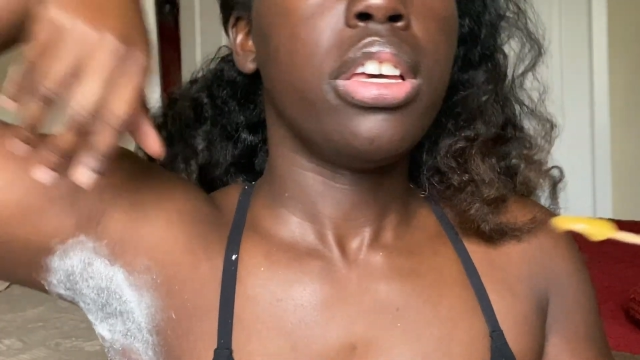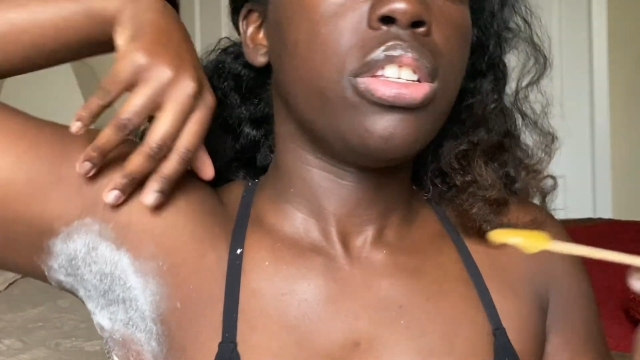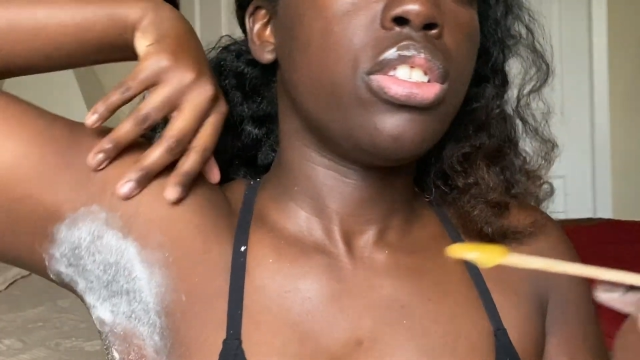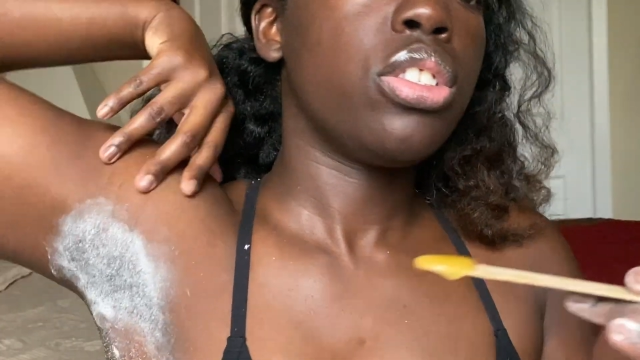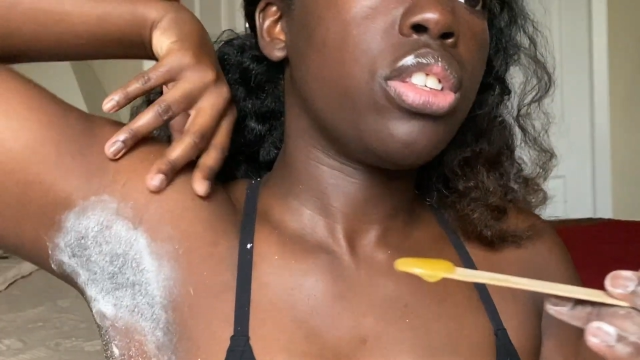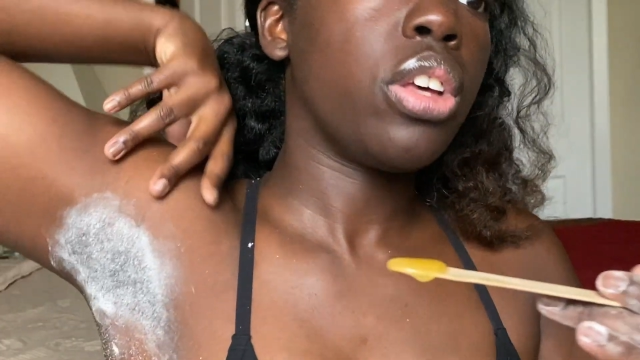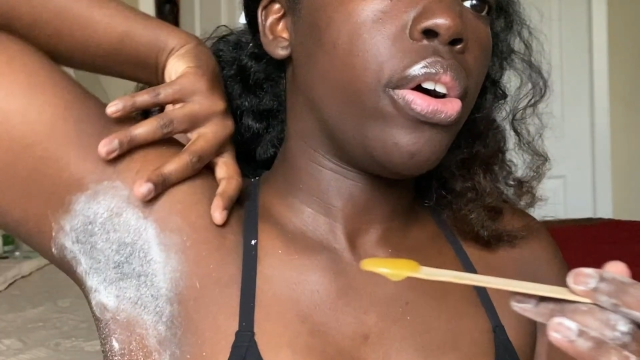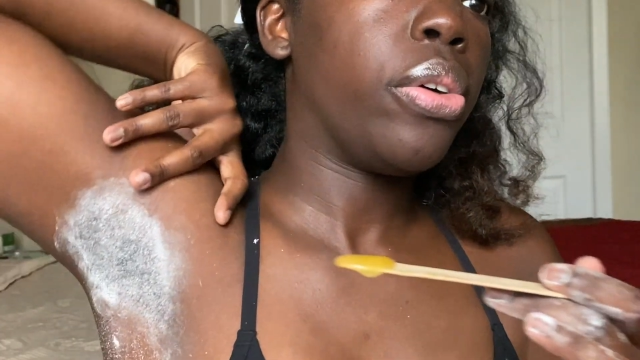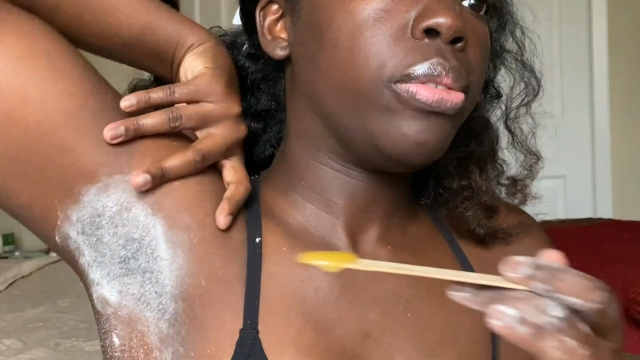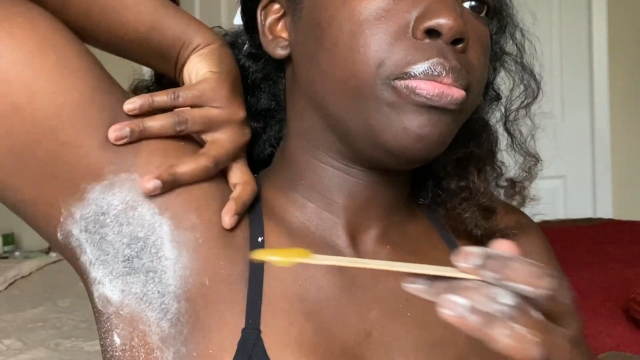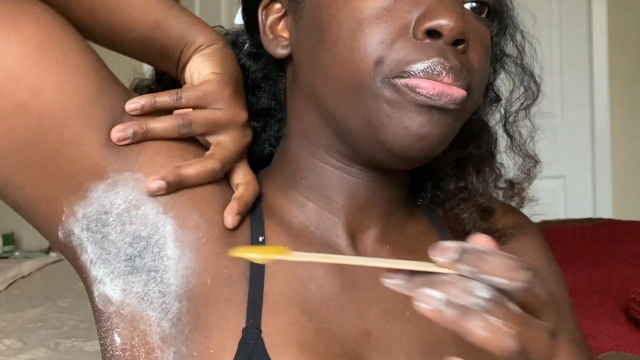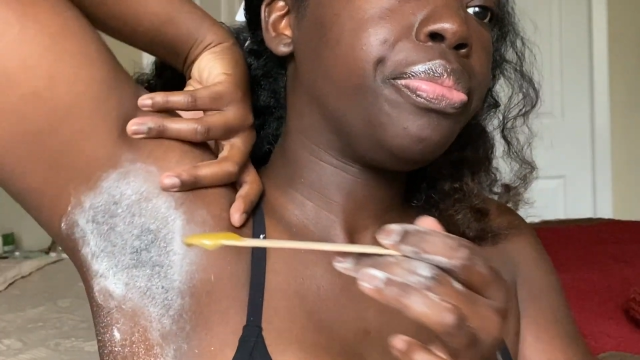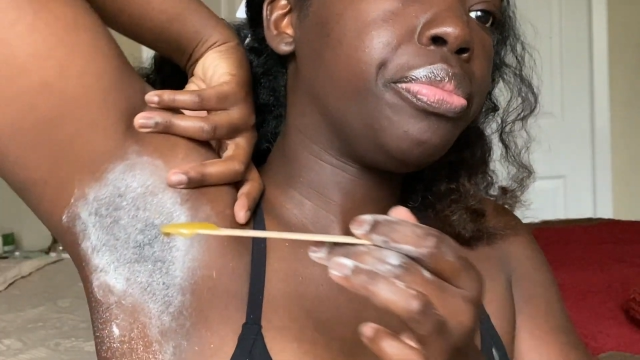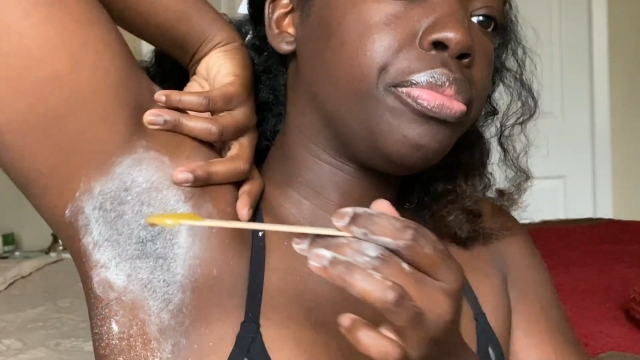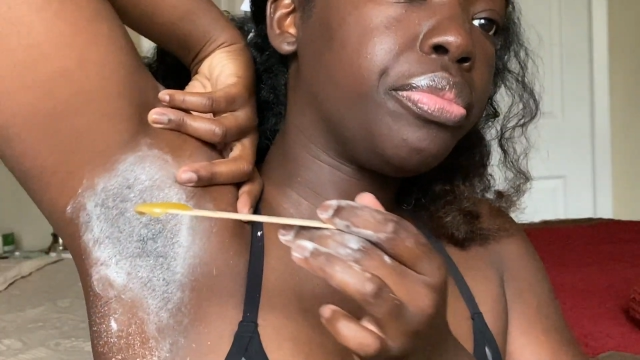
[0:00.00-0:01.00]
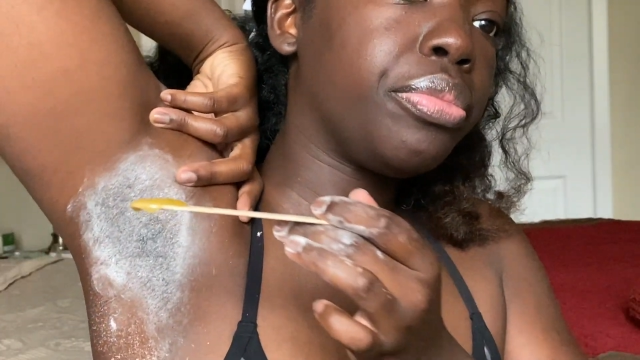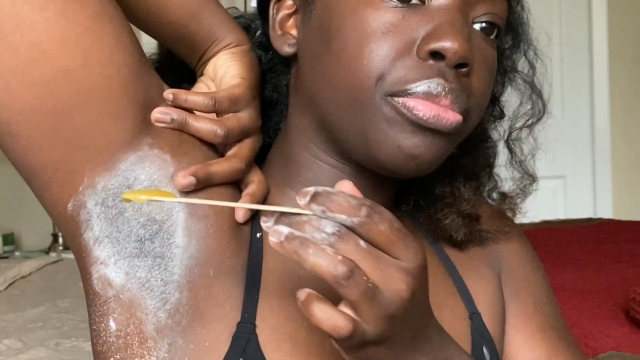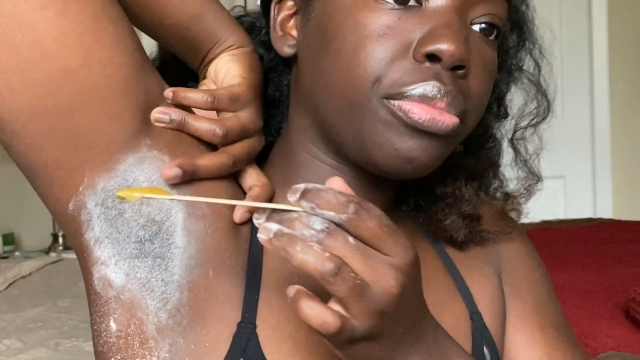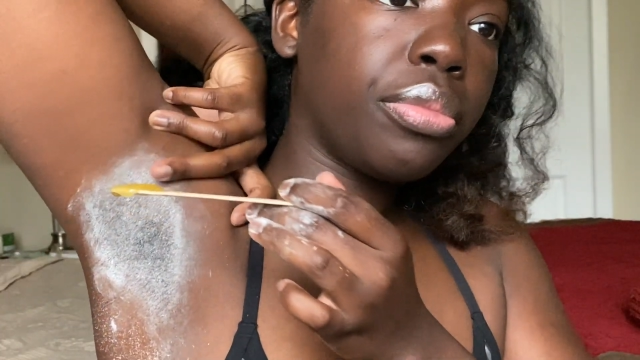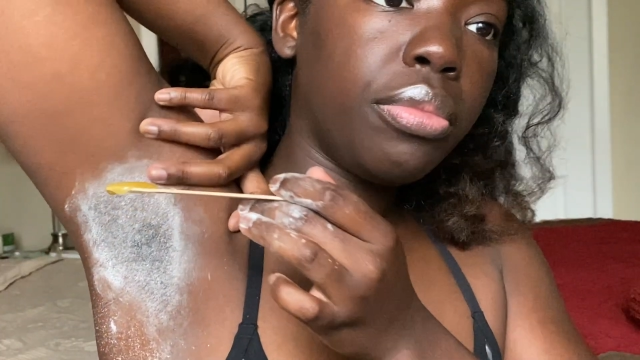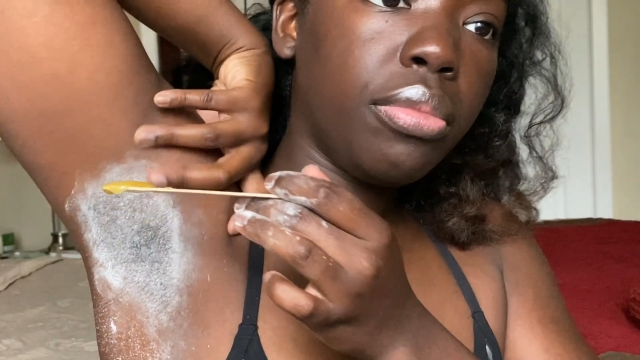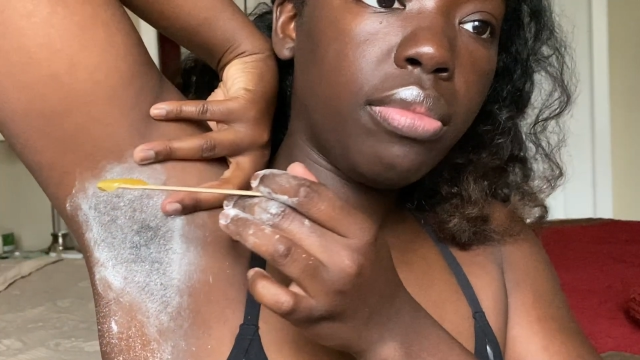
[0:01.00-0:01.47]
So
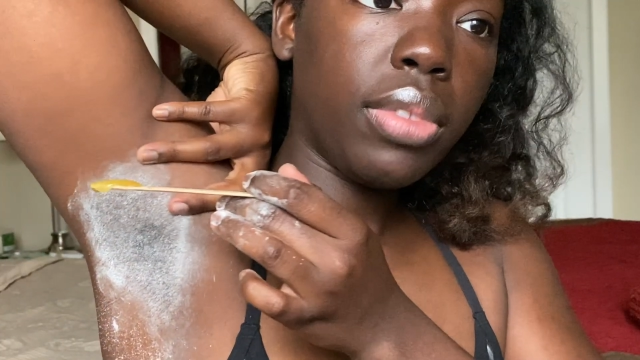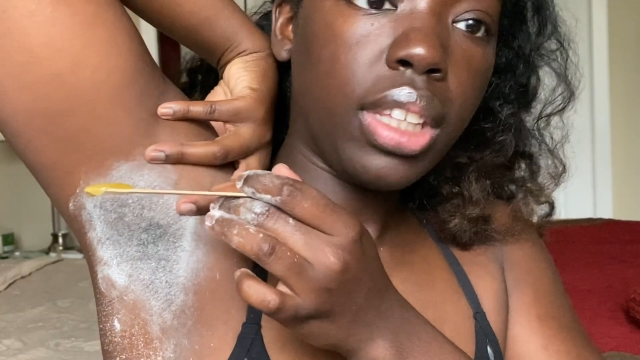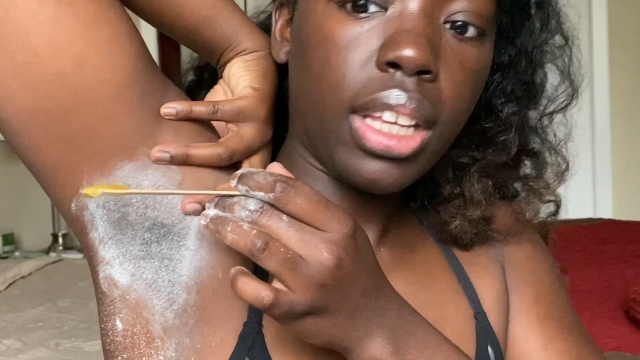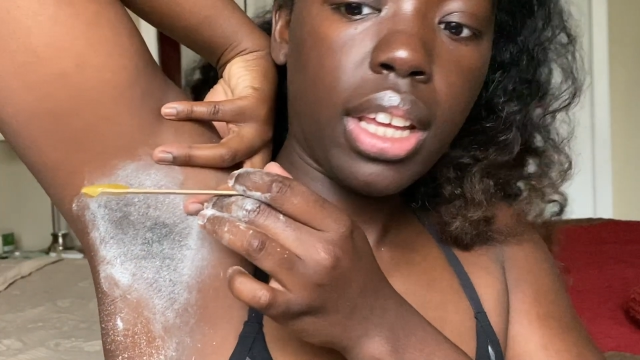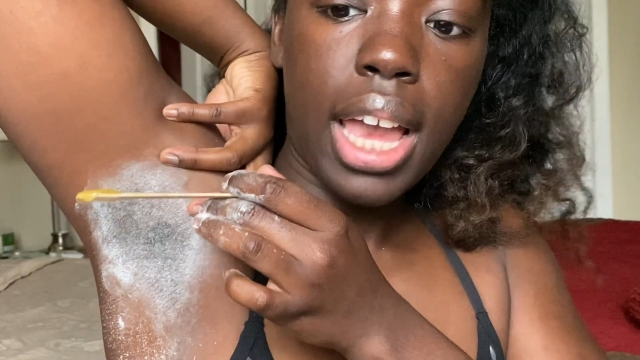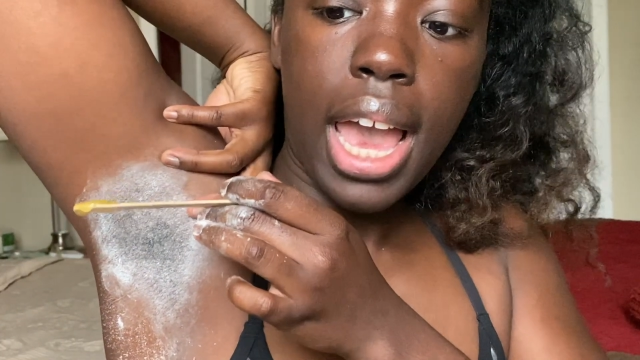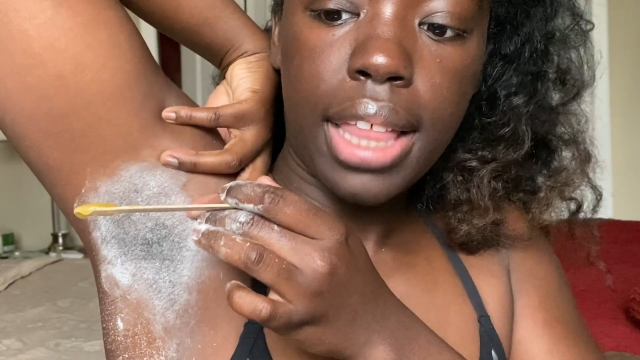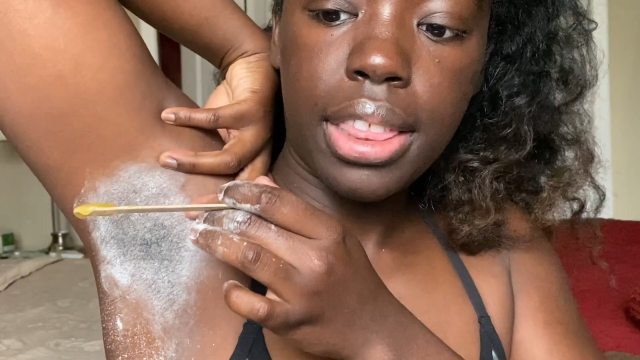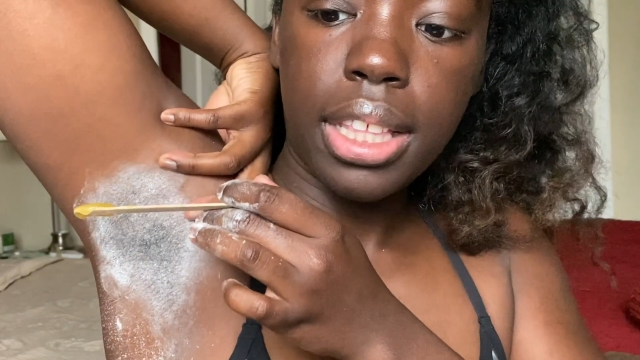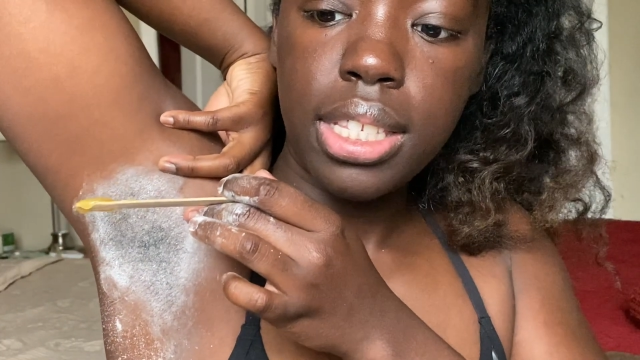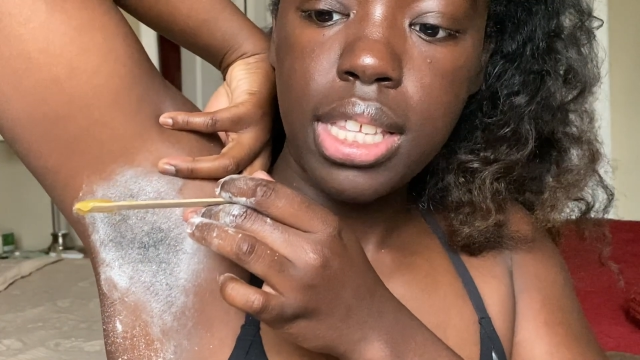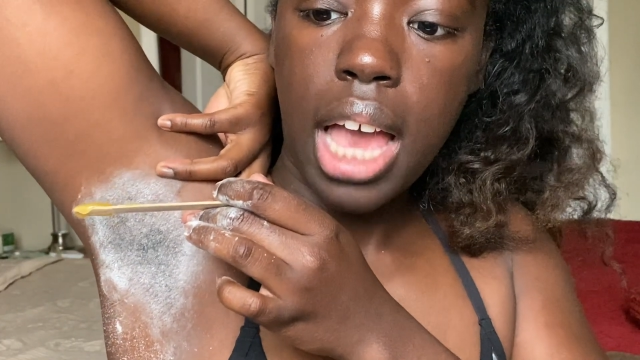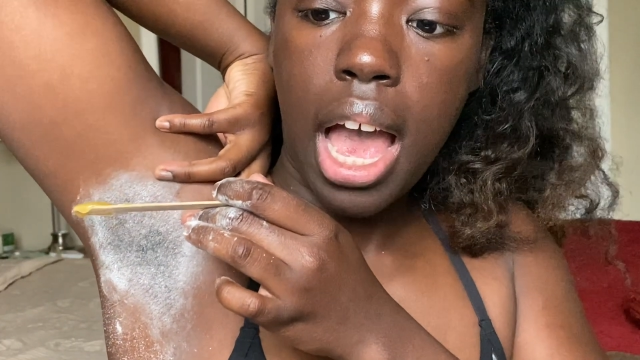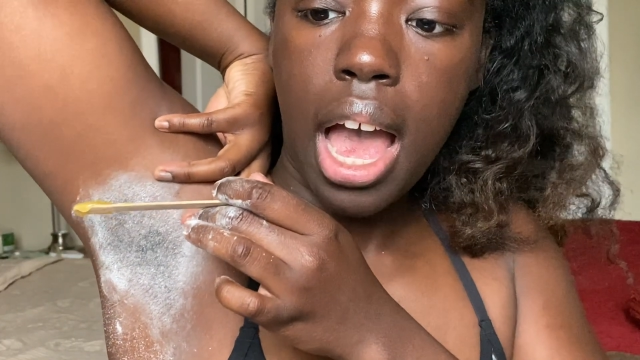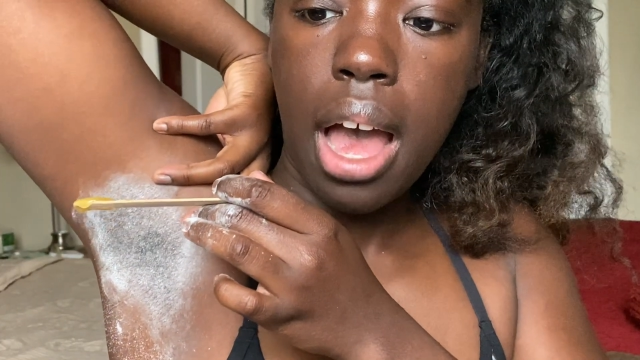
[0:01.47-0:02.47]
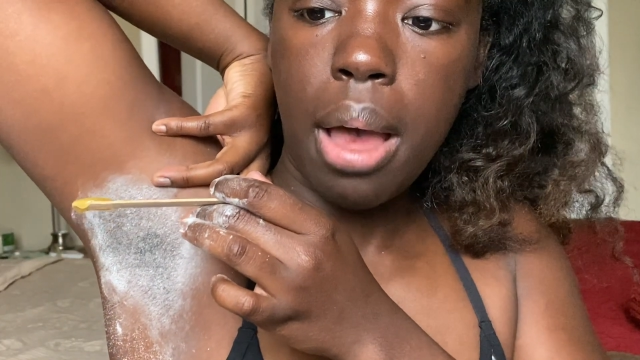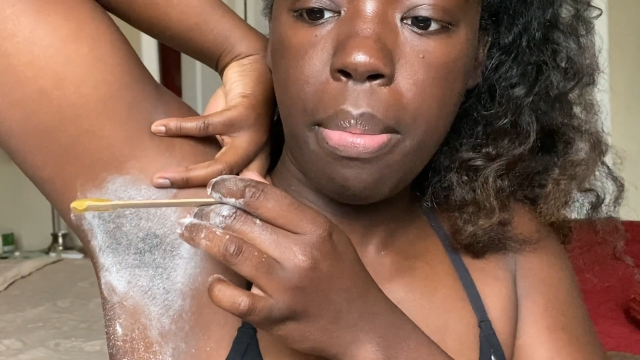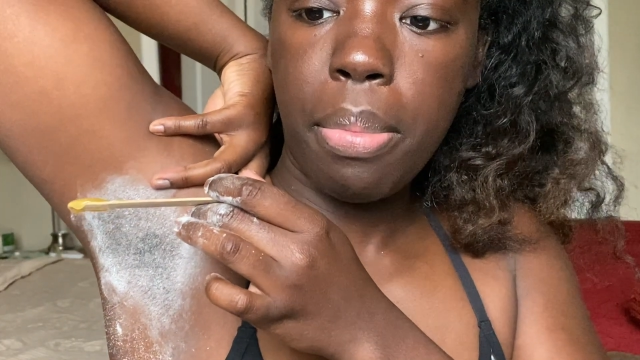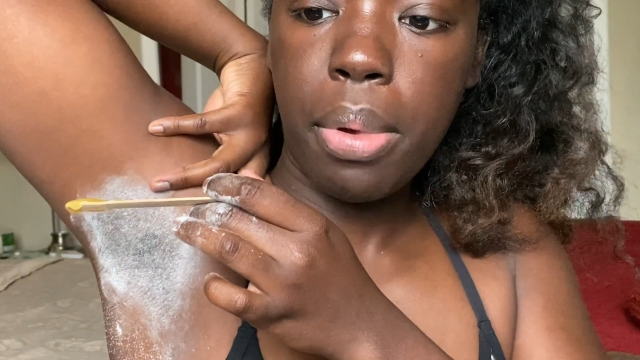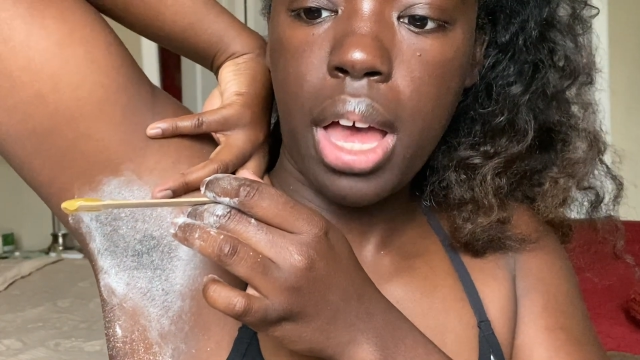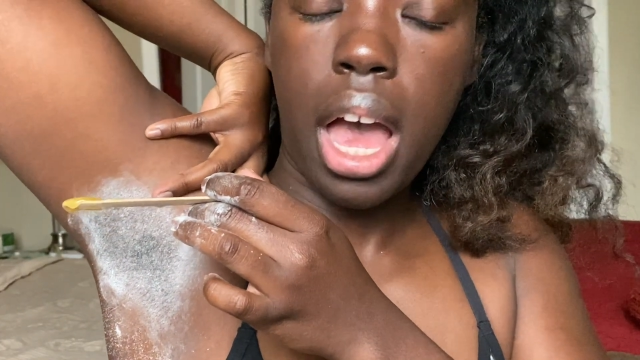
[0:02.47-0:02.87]
at the top,